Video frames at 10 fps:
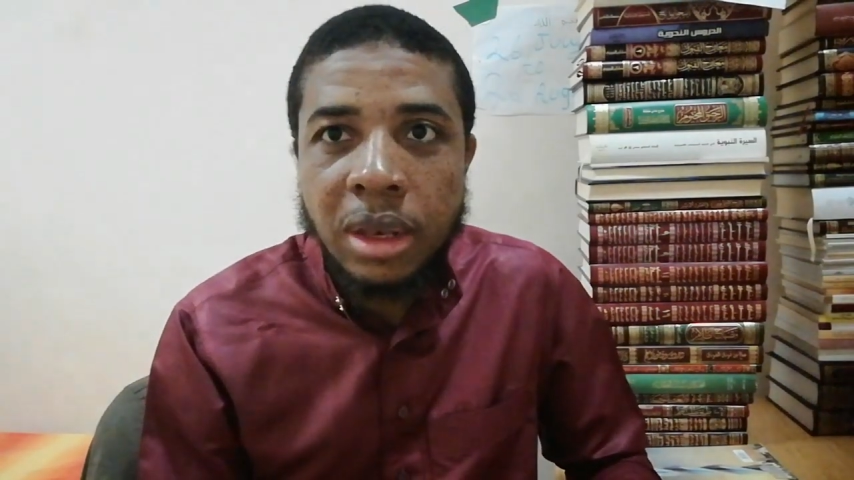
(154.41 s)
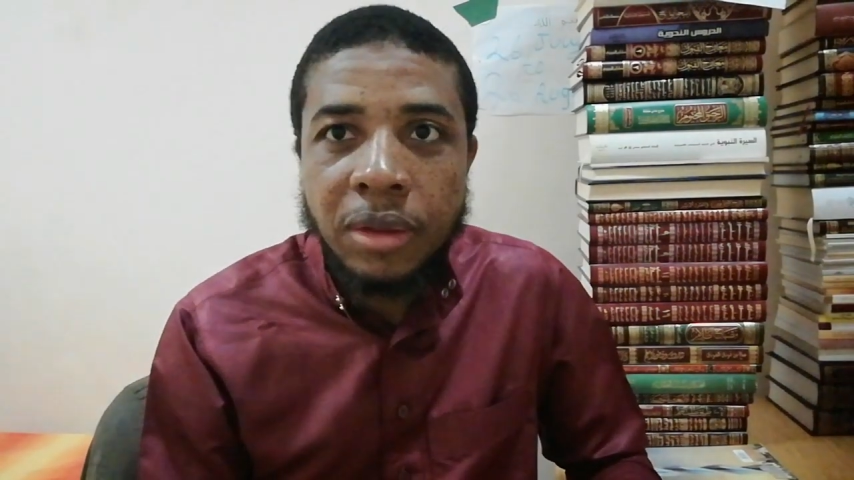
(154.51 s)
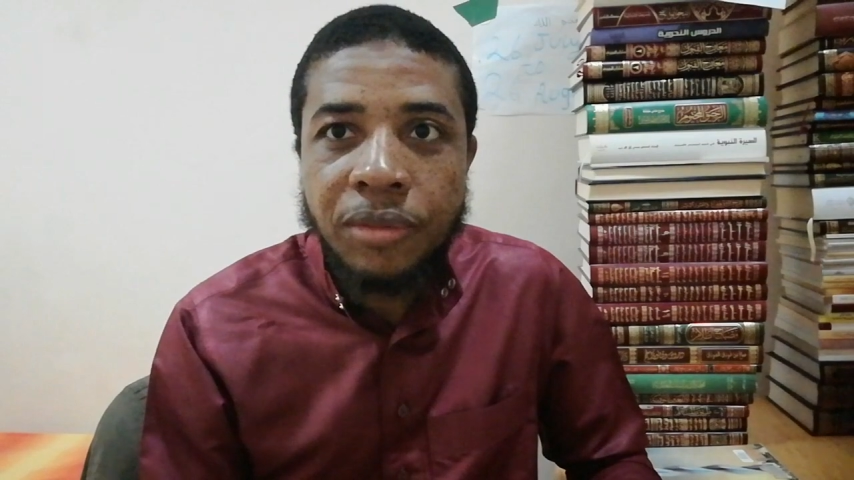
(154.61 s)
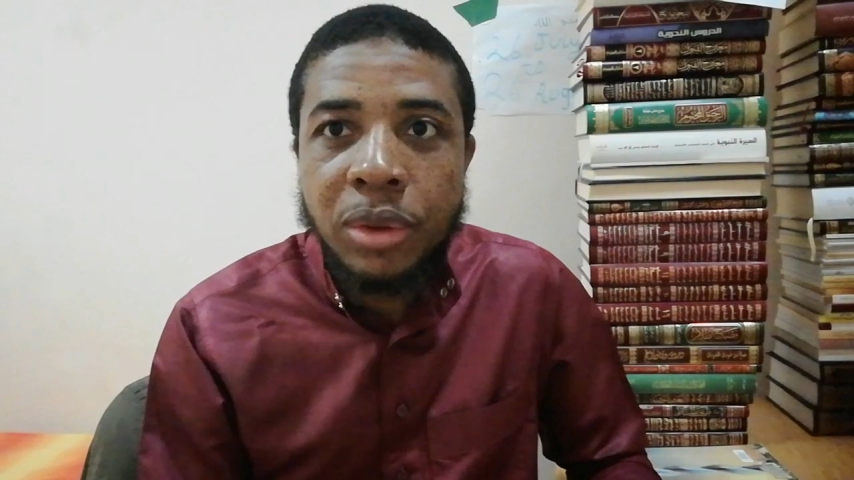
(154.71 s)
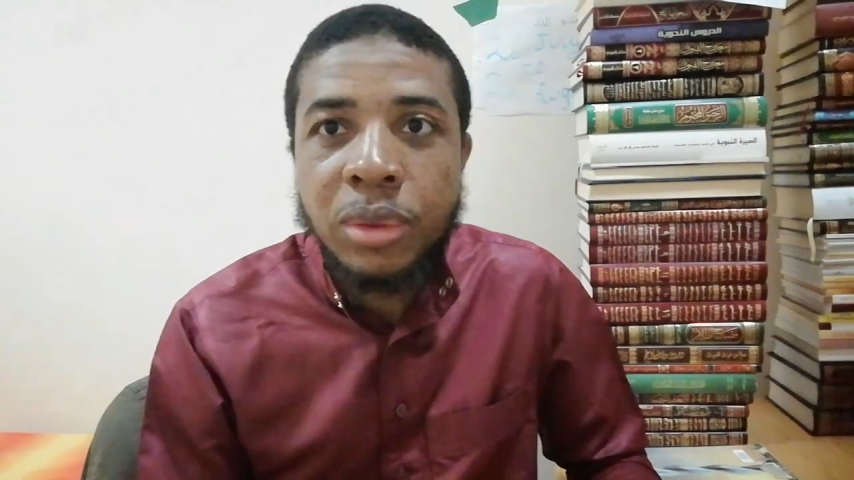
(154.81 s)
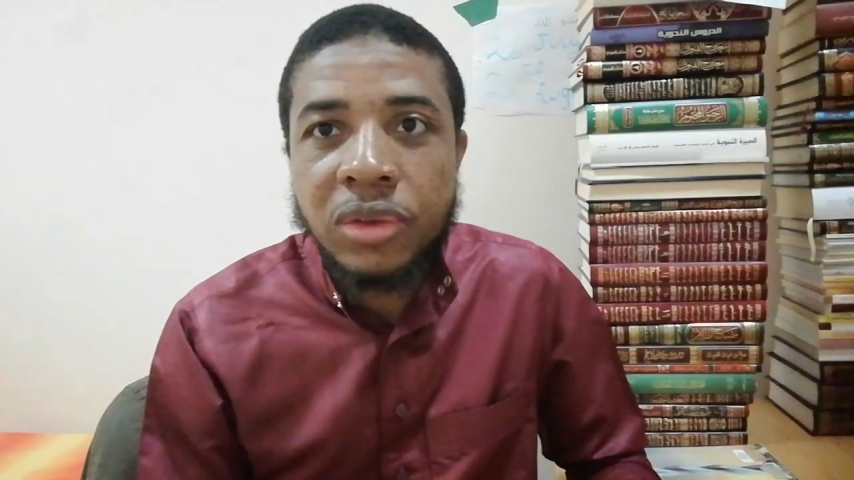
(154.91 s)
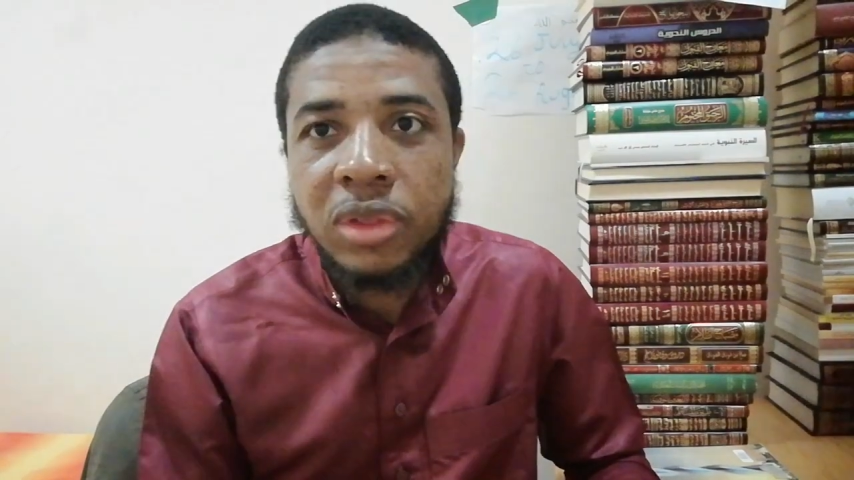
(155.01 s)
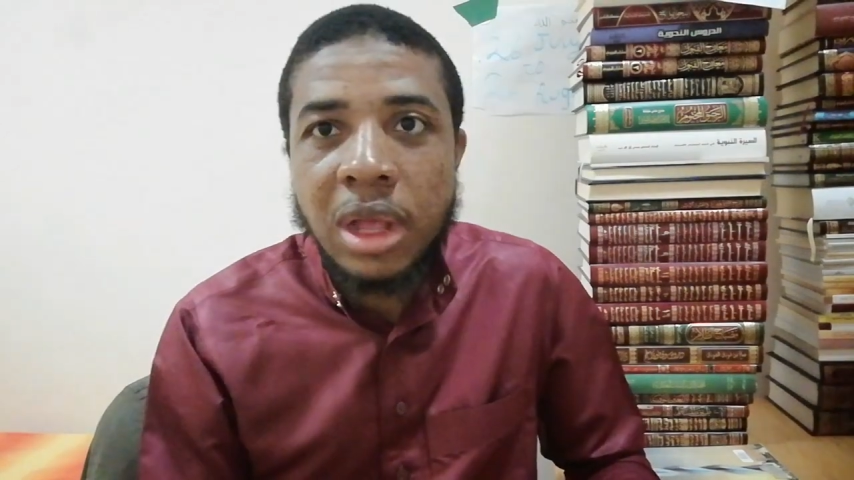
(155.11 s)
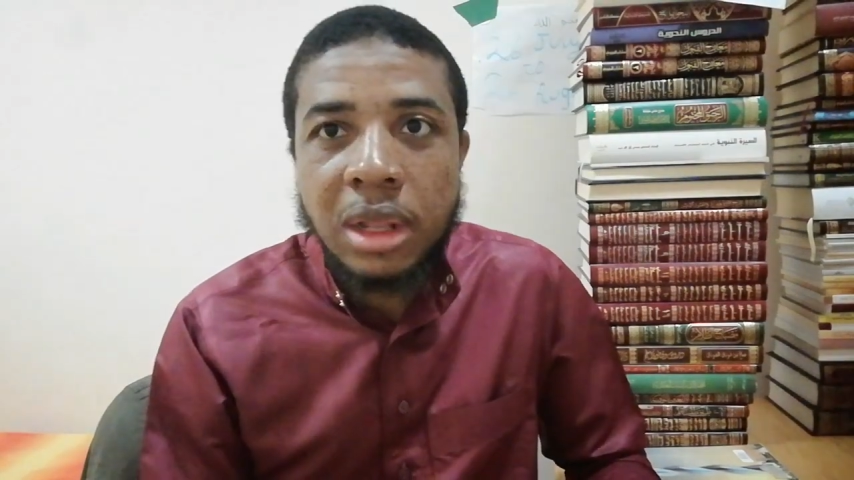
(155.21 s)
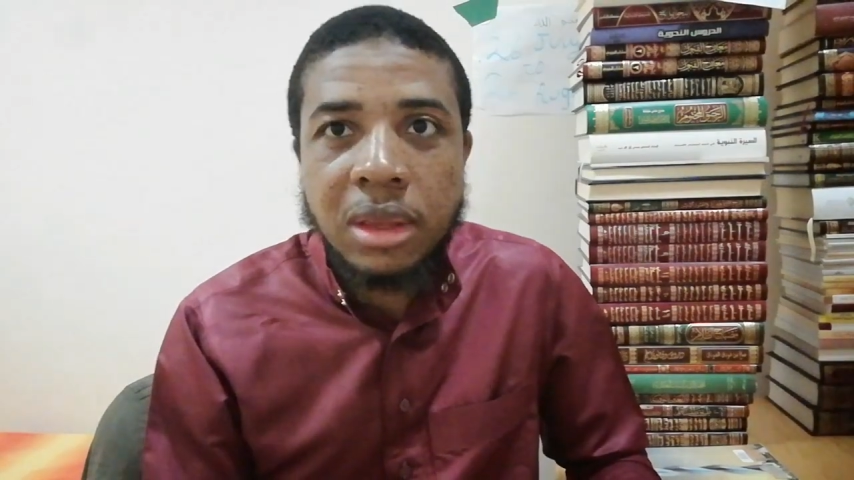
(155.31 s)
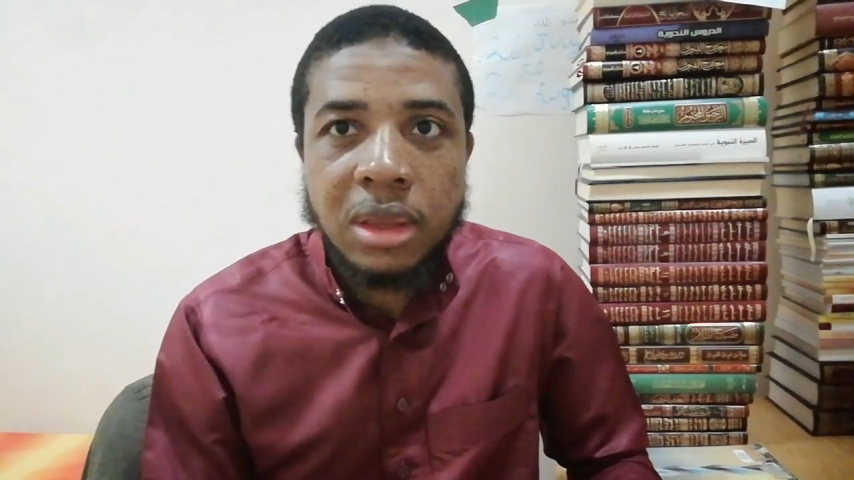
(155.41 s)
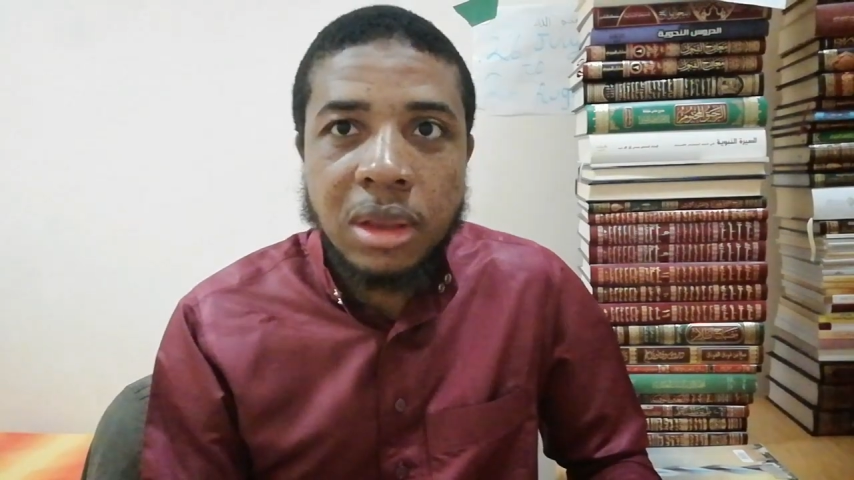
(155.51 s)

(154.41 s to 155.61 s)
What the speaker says: the viewers that,